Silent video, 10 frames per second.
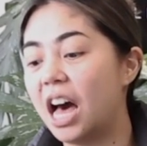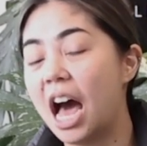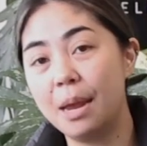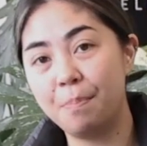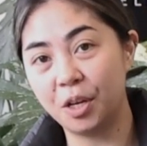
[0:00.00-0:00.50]

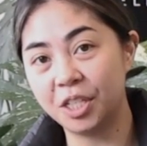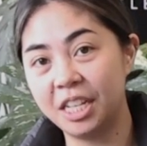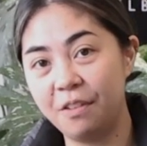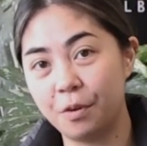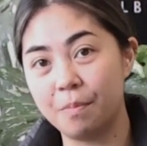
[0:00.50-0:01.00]
I
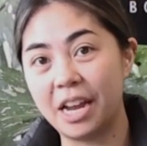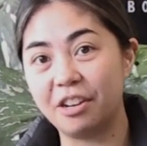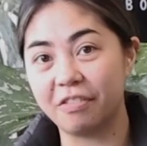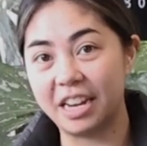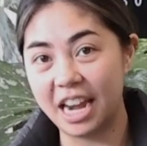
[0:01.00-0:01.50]
personally, for my
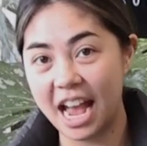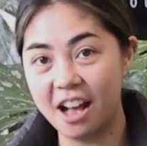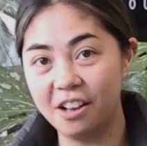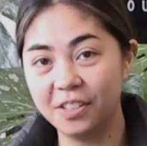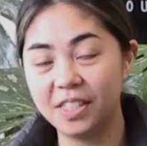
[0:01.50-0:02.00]

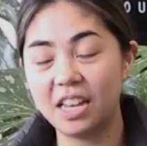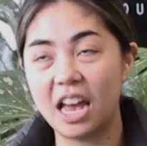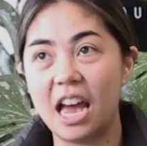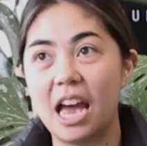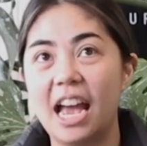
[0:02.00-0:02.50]
greenhouse,
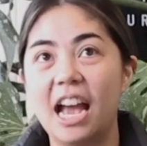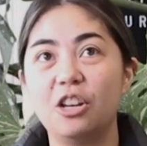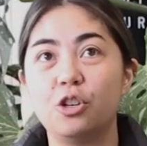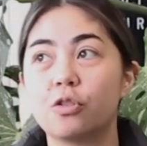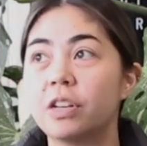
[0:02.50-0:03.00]

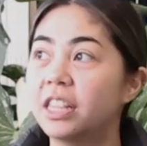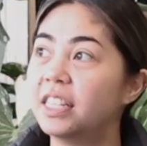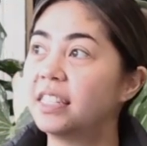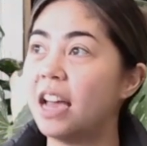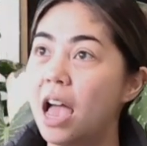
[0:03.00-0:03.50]
during
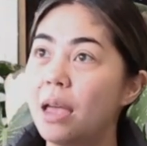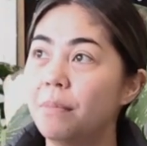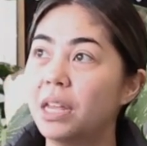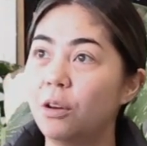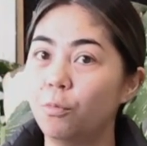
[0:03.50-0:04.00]
this
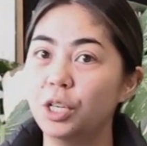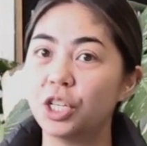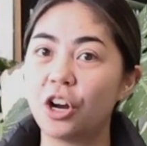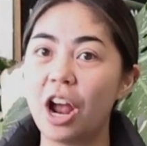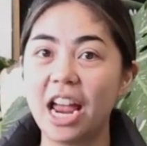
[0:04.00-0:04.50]
time in
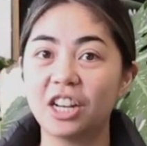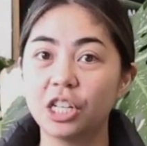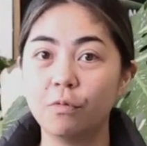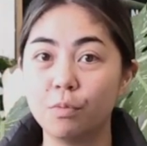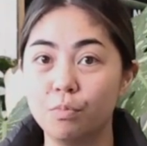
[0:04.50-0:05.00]
winter, I
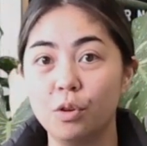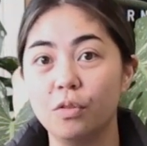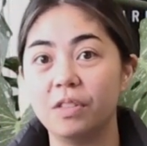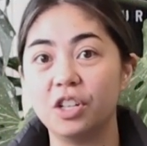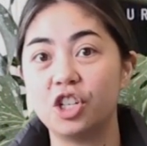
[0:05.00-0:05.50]
actually
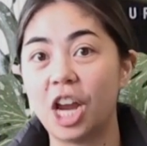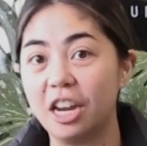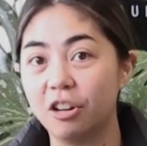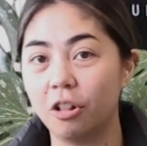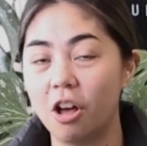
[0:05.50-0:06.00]
remove the
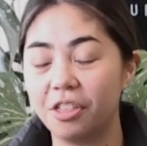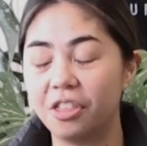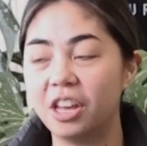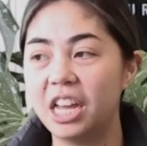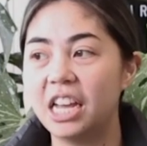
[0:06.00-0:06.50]
shade cloth.
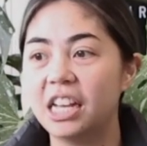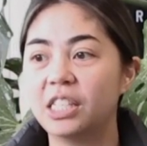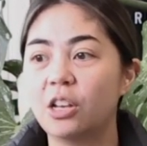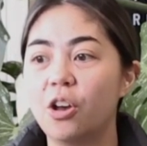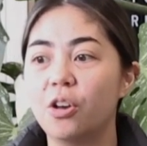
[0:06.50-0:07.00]

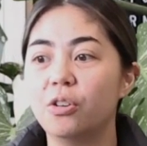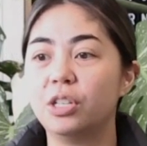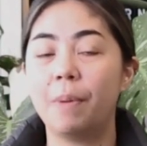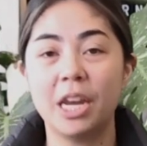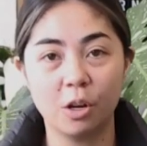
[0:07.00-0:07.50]
So
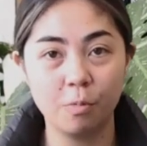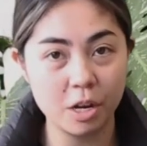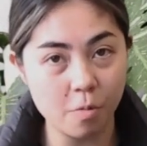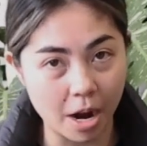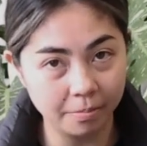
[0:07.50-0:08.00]
depending on where
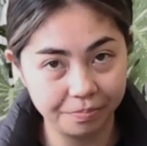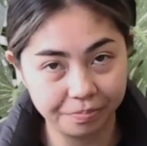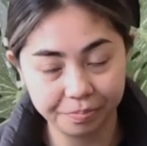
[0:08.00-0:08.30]
you are,